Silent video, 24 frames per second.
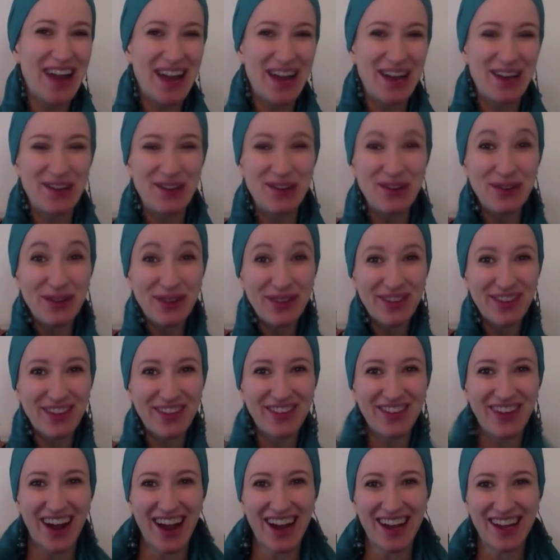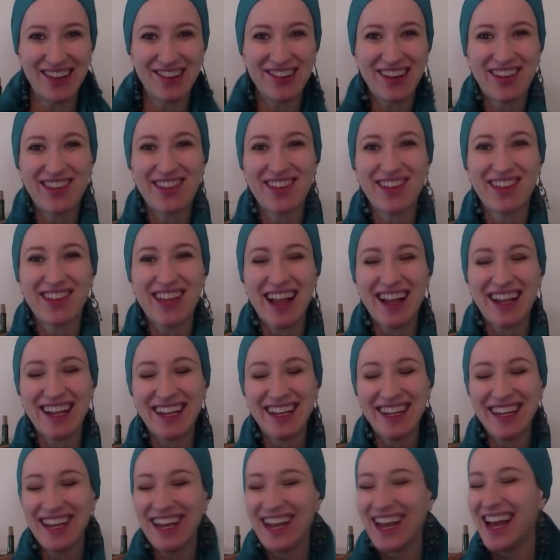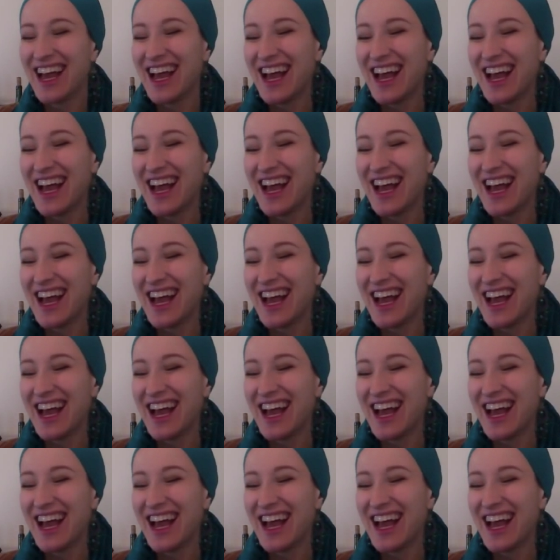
and you will see why in just a second.